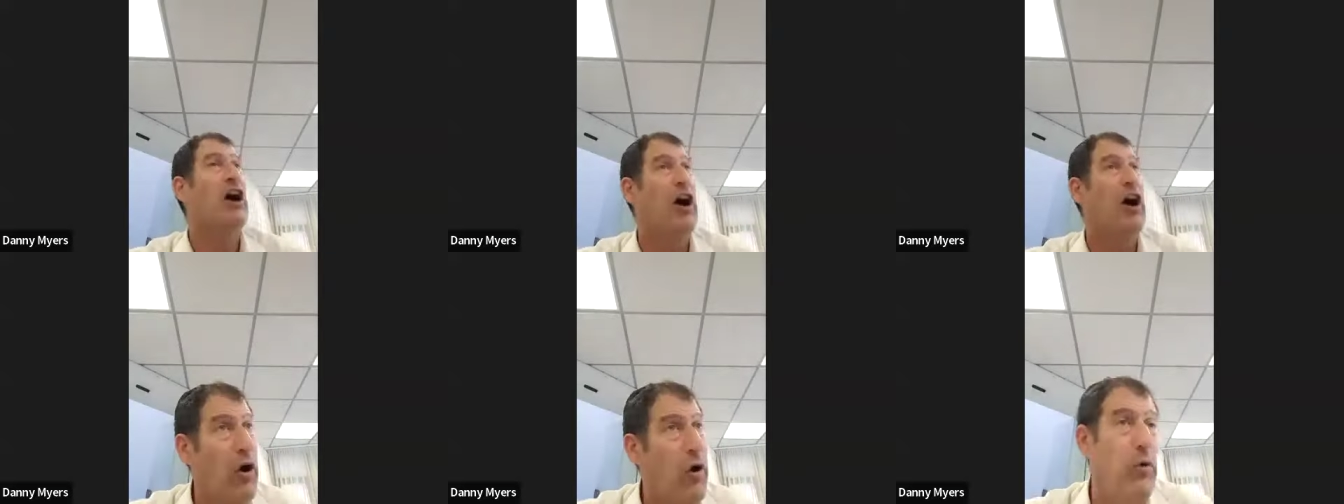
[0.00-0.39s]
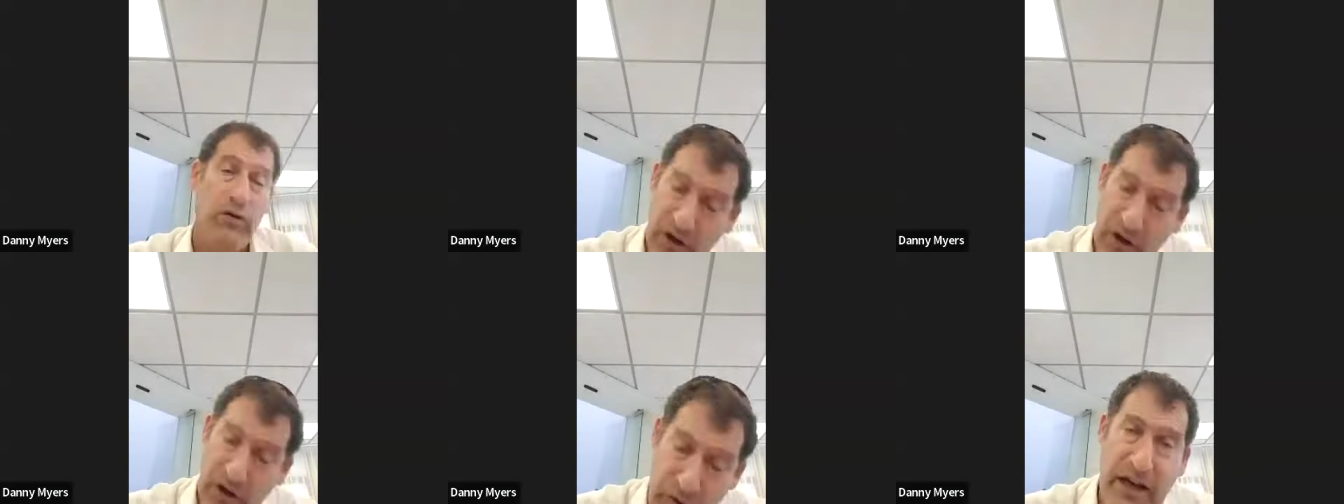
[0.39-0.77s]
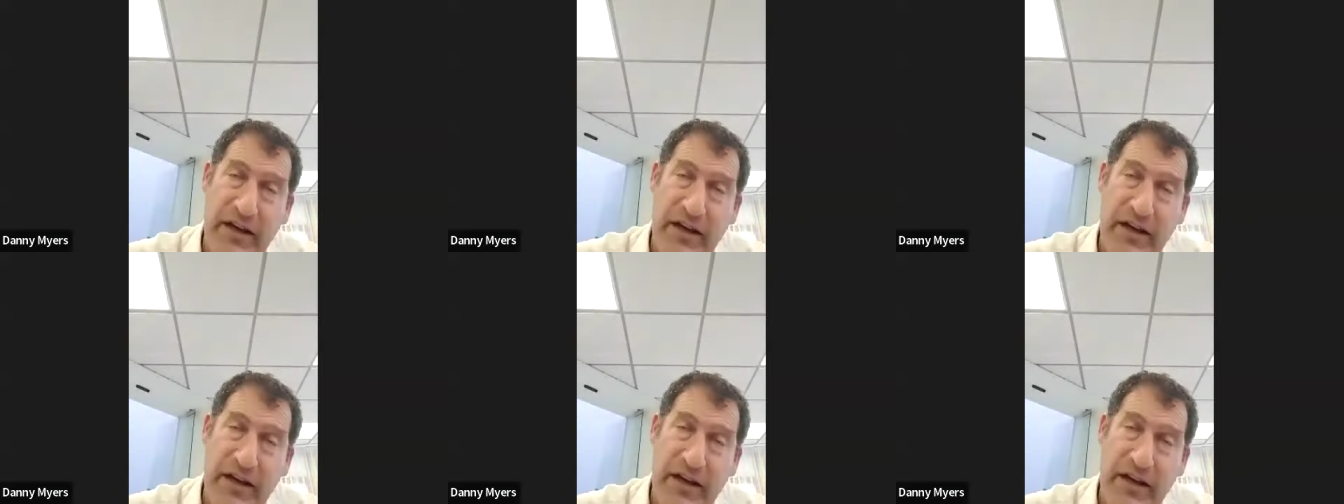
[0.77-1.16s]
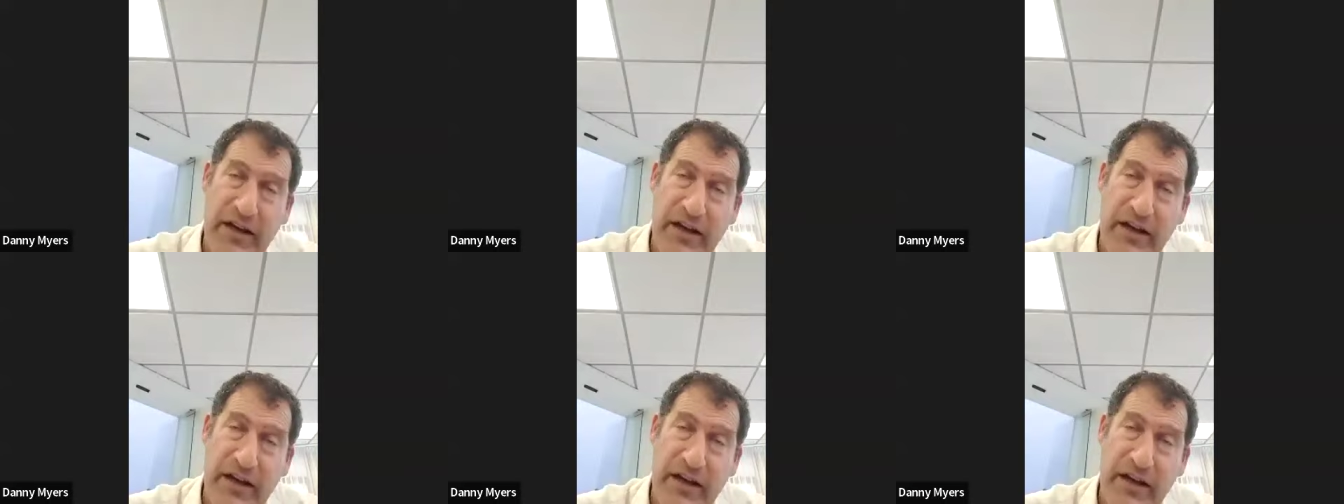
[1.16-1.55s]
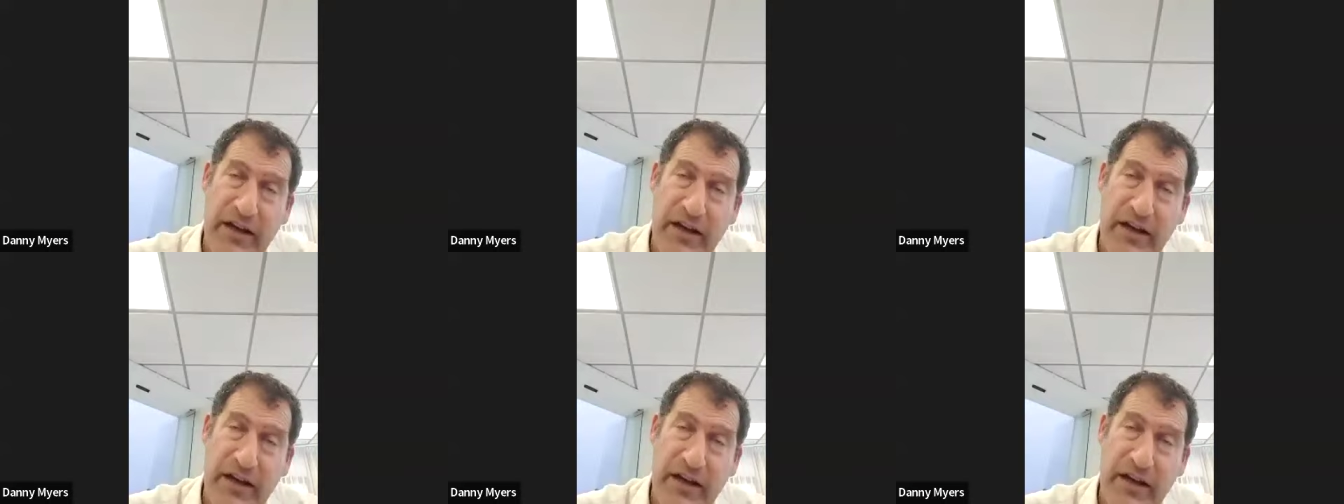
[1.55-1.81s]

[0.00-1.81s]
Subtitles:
So then he says,